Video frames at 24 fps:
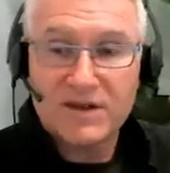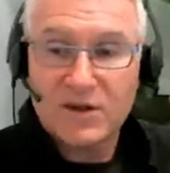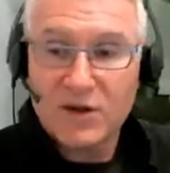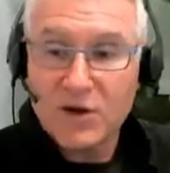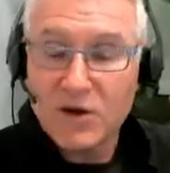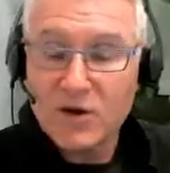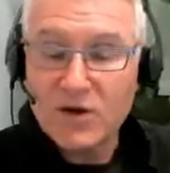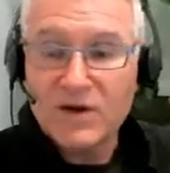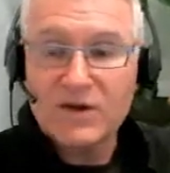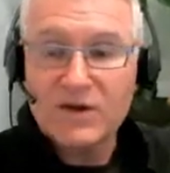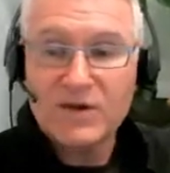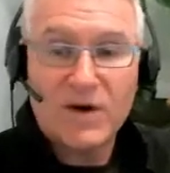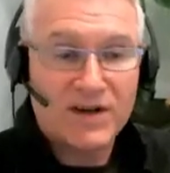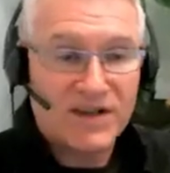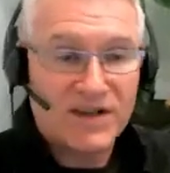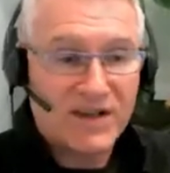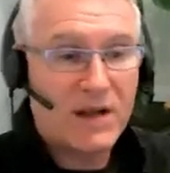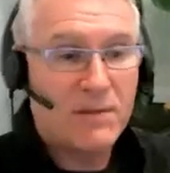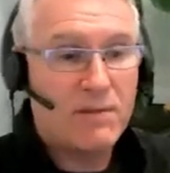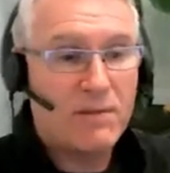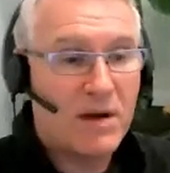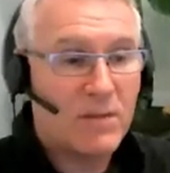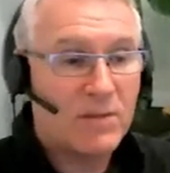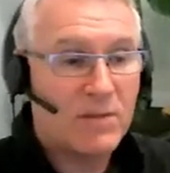units or our
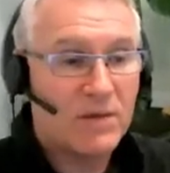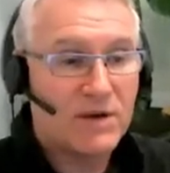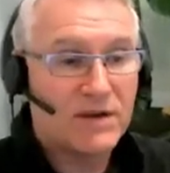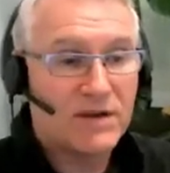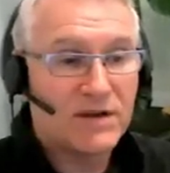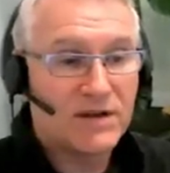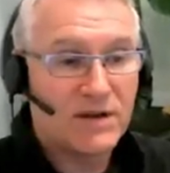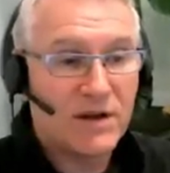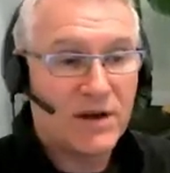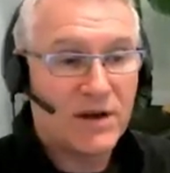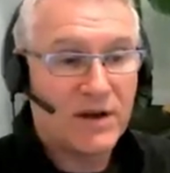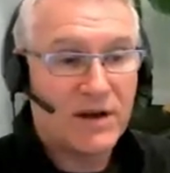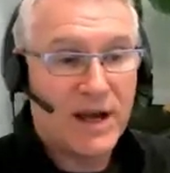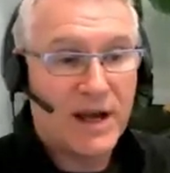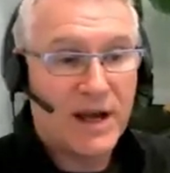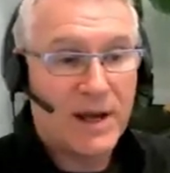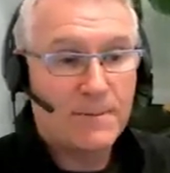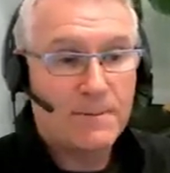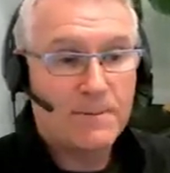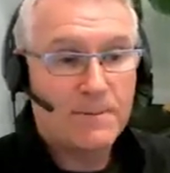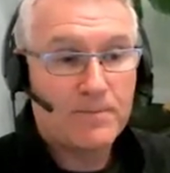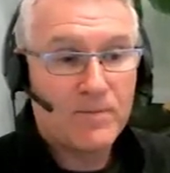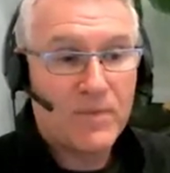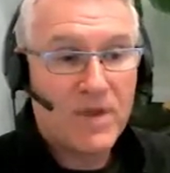team members. Okay.